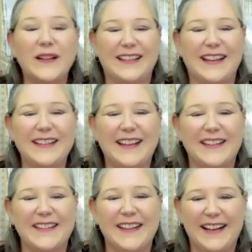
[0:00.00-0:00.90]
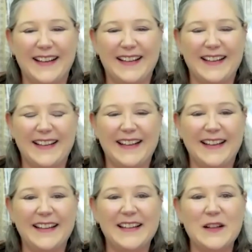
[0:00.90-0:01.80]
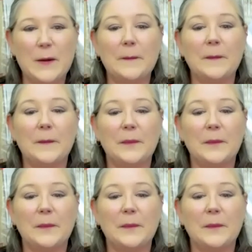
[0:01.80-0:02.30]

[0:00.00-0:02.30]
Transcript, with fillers: there you go. It's off.